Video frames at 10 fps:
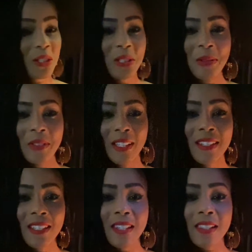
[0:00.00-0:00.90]
creating
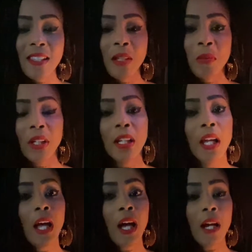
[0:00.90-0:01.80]
anything, but
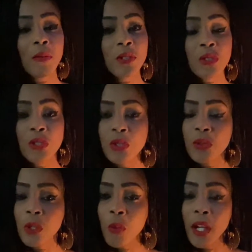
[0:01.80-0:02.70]
I would just do a
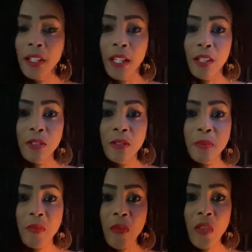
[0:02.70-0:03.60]
white candle
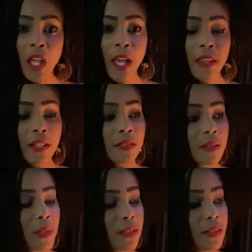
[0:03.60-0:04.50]
and then some
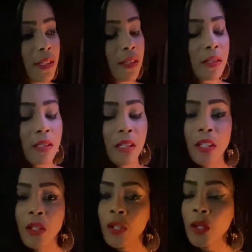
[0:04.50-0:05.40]
incense,
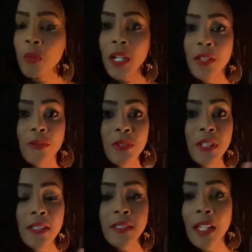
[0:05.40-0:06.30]
a regular
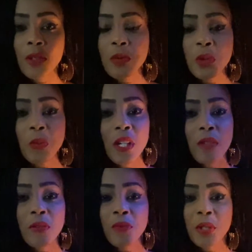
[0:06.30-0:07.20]
scent, sandalwood, whatever,
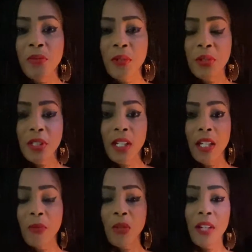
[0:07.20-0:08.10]
for your first time,
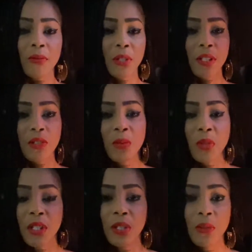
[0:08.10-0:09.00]
whatever it is you want to
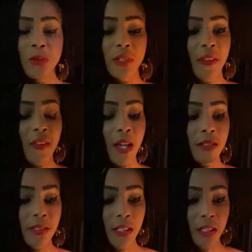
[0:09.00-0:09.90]
use, and that is
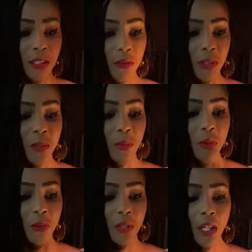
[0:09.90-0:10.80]
getting you in the
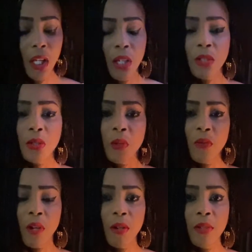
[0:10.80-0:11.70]
mood. So we've
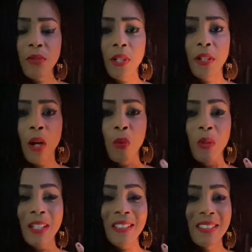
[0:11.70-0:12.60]
already figured out what
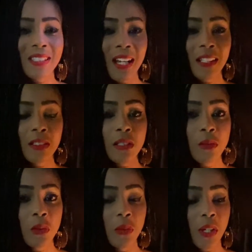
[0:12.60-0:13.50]
exactly we
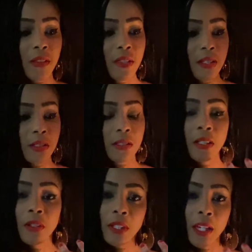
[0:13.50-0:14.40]
want this
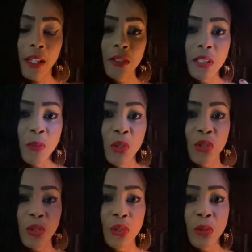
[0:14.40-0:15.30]
cacodemon to
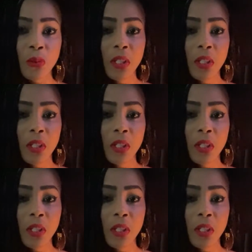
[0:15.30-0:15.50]
do.